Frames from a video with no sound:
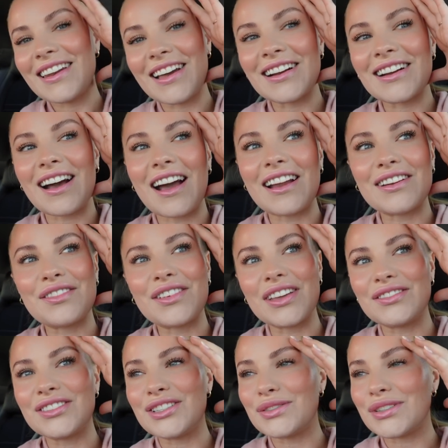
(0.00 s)
It kind of
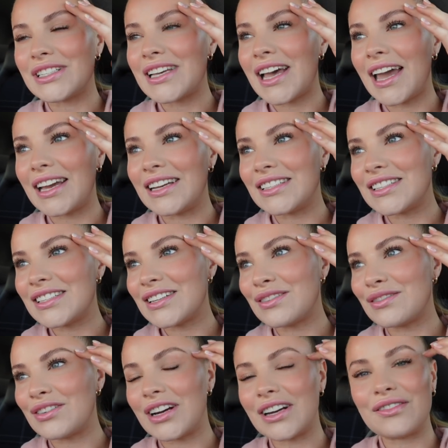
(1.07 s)
gives you a taste
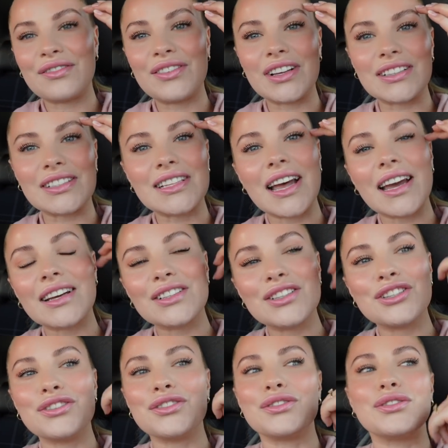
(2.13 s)
of what it feels like
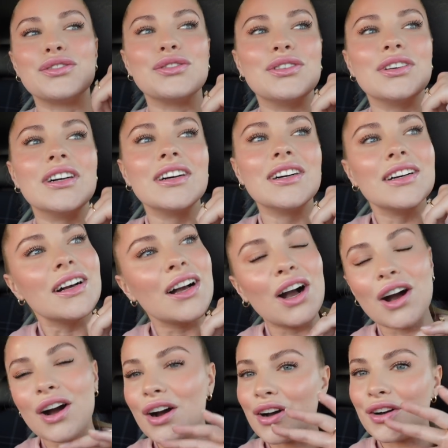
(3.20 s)
to
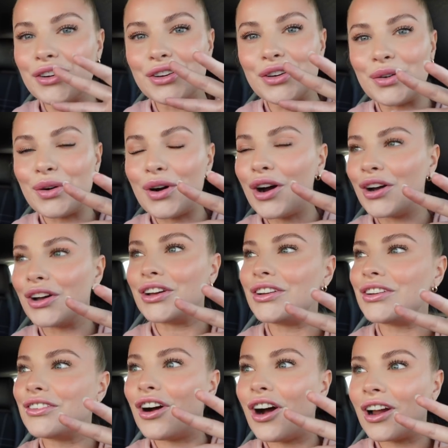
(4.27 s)
own your
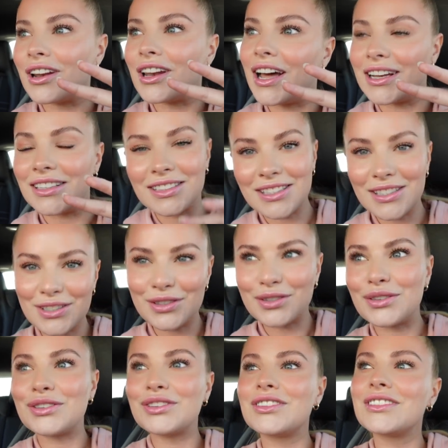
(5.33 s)
own online
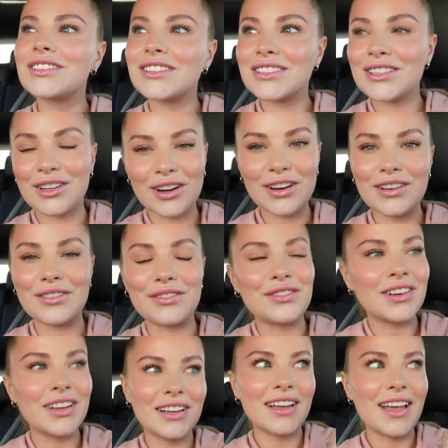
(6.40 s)
store. It's a lot of
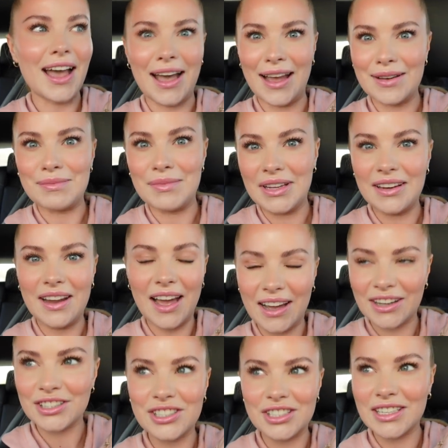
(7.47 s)
admin
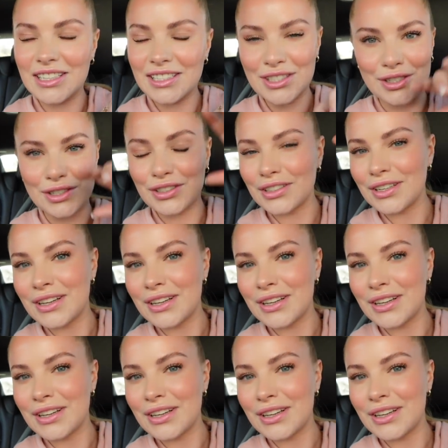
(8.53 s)
actually, so